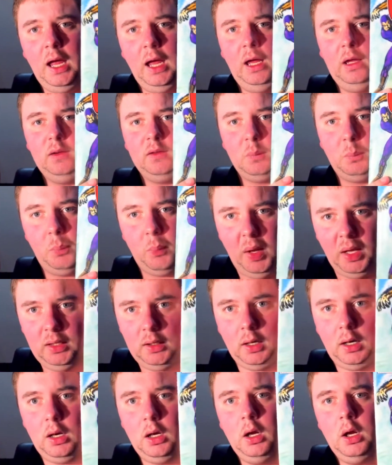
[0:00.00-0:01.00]
is
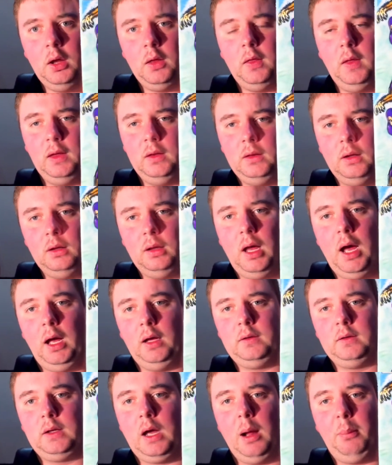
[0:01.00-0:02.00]
better than the
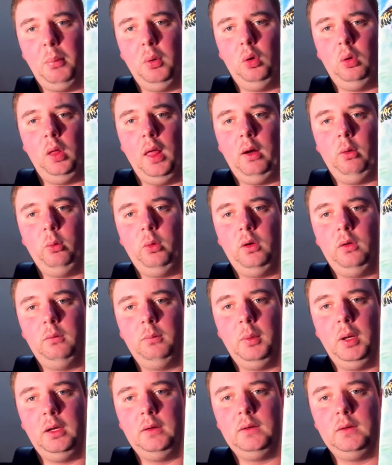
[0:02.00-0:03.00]
last couple that we've
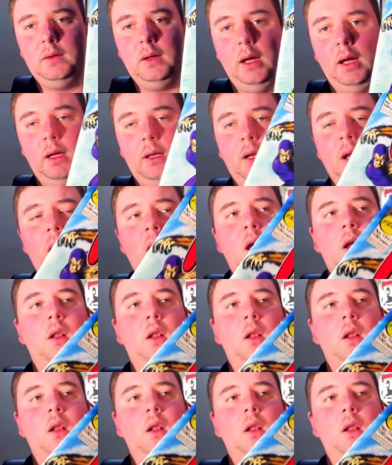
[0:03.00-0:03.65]
been seeing.